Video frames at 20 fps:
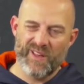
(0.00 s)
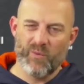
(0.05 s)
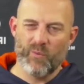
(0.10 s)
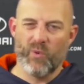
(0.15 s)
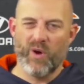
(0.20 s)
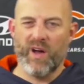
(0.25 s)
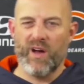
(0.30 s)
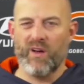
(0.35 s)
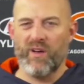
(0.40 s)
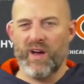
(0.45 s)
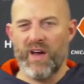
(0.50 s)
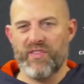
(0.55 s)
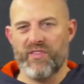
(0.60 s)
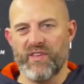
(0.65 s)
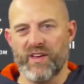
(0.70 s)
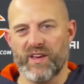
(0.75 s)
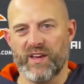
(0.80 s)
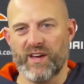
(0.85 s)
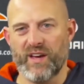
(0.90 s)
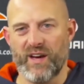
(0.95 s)
Well,
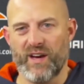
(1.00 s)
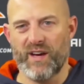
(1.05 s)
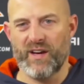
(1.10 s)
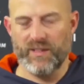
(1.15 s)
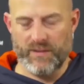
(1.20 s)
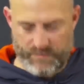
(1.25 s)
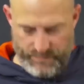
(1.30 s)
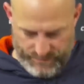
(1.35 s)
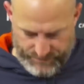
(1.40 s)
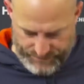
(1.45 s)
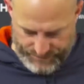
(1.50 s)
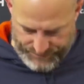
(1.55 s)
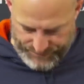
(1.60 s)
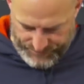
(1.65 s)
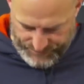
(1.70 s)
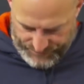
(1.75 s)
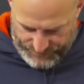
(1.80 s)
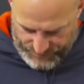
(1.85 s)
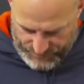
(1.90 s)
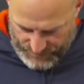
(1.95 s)

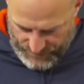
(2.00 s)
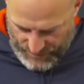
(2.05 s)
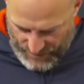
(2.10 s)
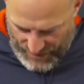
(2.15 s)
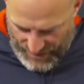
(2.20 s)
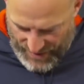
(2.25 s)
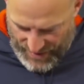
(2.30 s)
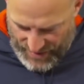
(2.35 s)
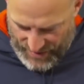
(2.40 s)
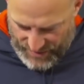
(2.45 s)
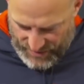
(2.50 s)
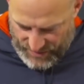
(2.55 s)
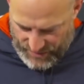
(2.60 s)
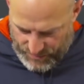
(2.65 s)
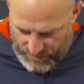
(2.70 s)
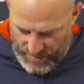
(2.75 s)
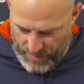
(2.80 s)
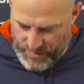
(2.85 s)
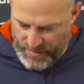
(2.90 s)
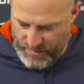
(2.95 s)
I
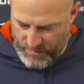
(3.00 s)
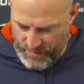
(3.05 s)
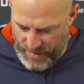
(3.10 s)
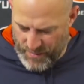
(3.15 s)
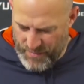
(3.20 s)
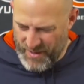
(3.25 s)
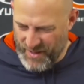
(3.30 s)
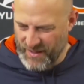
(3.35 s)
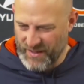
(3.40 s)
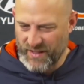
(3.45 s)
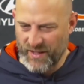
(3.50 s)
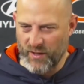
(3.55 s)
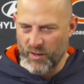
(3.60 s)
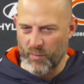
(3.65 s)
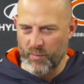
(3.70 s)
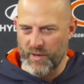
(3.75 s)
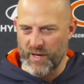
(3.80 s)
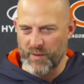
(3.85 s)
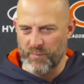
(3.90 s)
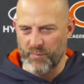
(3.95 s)
think maybe a
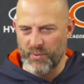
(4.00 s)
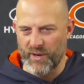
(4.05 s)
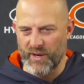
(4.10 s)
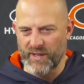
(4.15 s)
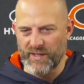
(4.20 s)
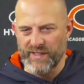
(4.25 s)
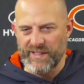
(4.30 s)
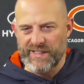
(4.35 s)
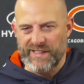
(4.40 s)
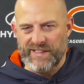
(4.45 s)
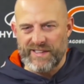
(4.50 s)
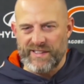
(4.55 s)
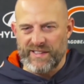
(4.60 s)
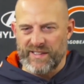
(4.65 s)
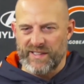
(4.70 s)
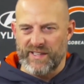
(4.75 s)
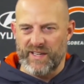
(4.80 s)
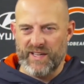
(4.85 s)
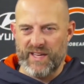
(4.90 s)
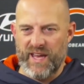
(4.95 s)
little bit, but
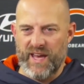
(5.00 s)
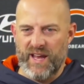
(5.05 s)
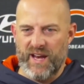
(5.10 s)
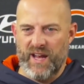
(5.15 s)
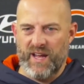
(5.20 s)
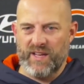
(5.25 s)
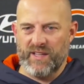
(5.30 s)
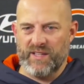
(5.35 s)
again,